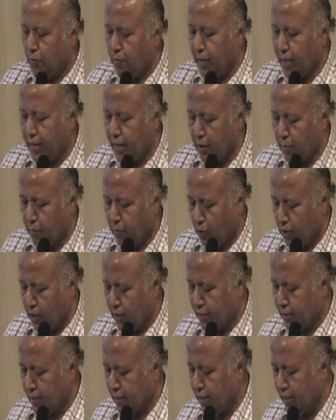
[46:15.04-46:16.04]
making
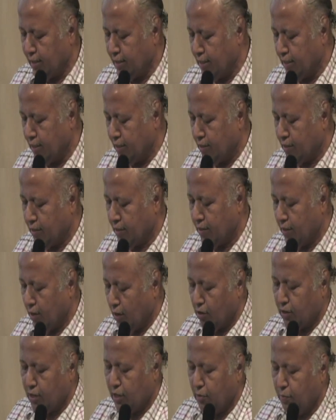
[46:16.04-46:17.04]
polyester resin,
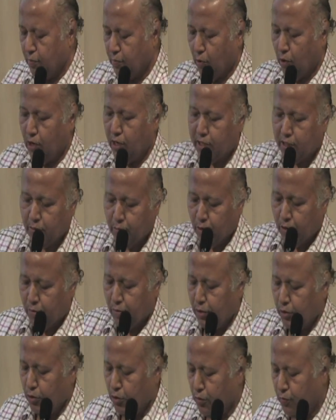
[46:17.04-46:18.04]
or say polyester what
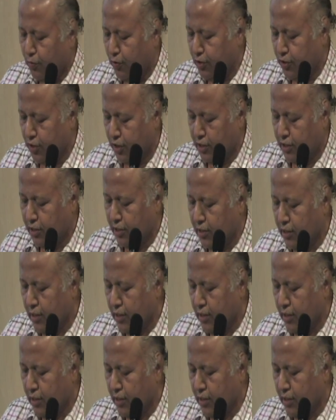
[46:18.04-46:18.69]
we use for shirts.